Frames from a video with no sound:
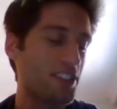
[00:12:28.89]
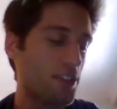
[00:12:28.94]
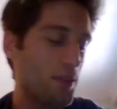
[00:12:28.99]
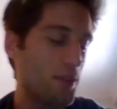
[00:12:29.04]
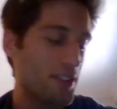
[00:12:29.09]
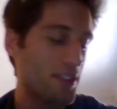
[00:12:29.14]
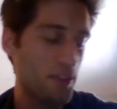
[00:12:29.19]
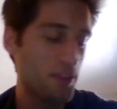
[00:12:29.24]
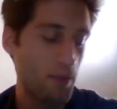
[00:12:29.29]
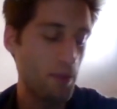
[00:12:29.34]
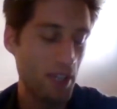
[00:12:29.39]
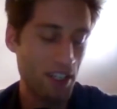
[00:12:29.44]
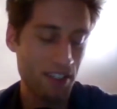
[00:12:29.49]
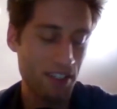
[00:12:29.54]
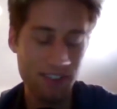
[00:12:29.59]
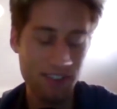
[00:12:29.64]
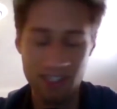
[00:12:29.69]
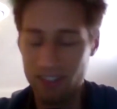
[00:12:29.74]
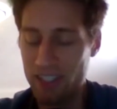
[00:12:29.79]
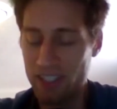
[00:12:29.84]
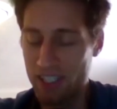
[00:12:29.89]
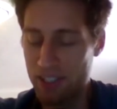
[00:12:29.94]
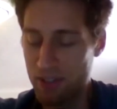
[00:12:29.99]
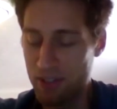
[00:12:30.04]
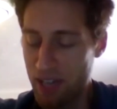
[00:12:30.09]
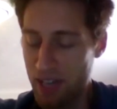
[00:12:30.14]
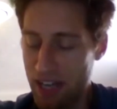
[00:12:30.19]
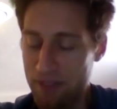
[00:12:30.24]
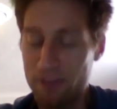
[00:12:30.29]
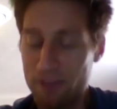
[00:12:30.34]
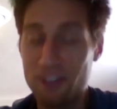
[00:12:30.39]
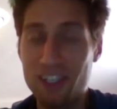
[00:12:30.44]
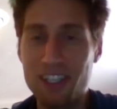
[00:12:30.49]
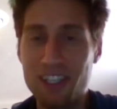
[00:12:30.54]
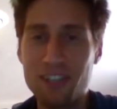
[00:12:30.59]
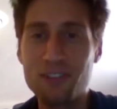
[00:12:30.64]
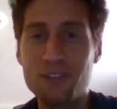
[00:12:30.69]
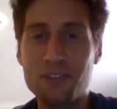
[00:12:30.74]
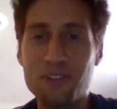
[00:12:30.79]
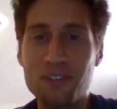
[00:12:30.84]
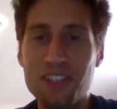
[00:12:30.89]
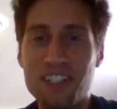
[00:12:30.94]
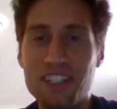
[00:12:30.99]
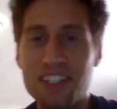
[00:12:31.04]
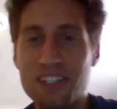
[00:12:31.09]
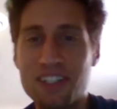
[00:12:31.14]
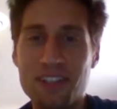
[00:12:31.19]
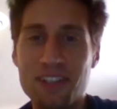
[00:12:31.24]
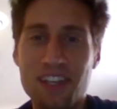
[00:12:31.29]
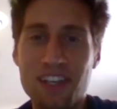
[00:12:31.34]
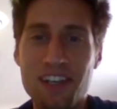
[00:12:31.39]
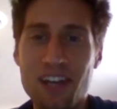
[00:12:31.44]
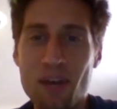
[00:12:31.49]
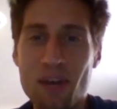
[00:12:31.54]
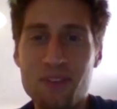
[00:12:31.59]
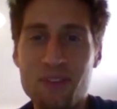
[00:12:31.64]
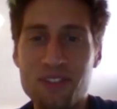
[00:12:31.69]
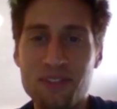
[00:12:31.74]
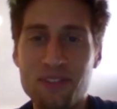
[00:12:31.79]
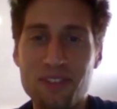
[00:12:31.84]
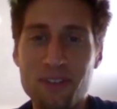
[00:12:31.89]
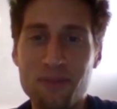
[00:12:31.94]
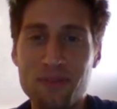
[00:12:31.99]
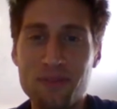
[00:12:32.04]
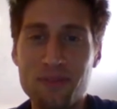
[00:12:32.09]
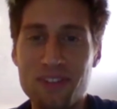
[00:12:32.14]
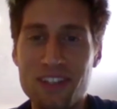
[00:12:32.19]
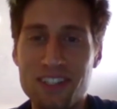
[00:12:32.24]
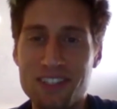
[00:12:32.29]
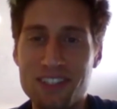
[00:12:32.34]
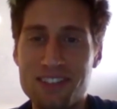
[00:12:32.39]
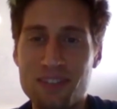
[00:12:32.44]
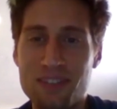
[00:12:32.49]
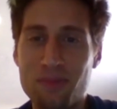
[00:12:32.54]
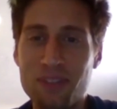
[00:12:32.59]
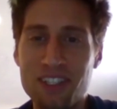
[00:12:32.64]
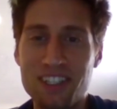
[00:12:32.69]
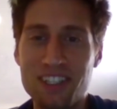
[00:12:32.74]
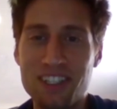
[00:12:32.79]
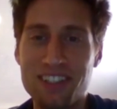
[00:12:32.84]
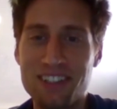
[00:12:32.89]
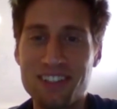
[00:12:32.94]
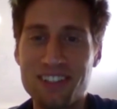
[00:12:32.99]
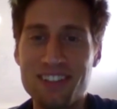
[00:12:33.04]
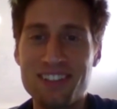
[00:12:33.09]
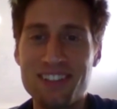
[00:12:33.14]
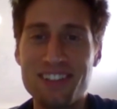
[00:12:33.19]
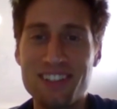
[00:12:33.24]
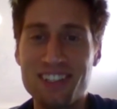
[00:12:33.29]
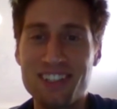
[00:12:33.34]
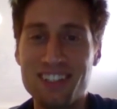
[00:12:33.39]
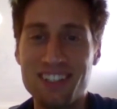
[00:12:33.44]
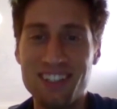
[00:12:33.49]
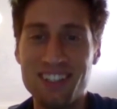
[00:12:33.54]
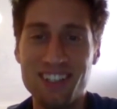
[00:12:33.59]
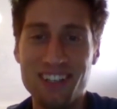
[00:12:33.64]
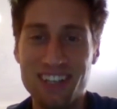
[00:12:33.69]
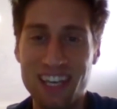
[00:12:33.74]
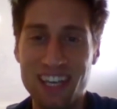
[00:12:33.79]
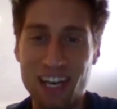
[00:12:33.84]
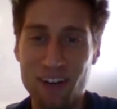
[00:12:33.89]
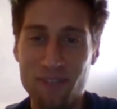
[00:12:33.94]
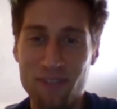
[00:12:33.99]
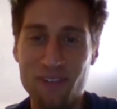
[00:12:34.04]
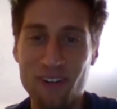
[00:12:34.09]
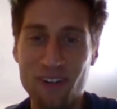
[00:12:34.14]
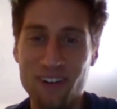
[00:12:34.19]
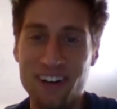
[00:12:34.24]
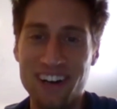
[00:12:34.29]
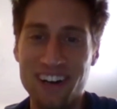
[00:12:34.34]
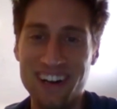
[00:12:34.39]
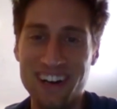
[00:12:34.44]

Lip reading: So what's the weirdest thing that you have included in an episode that somebody can look out for?